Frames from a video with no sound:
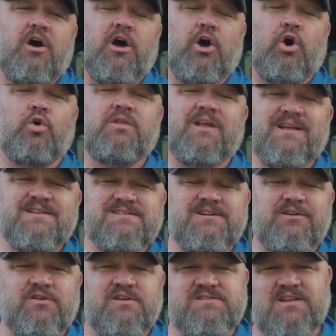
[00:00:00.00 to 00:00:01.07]
an online
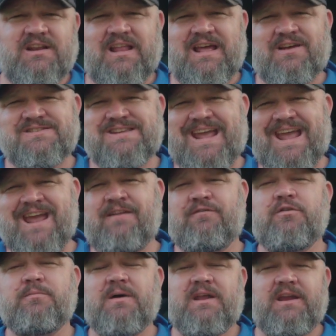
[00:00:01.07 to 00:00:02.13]
series that allows
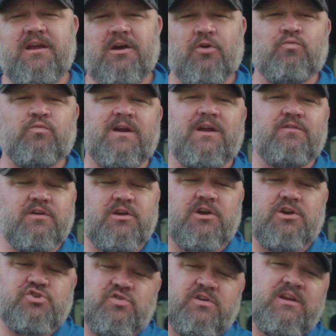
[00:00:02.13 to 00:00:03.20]
everybody around the
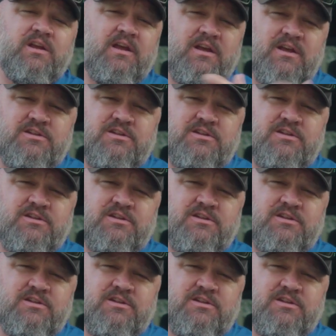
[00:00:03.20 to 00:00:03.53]
country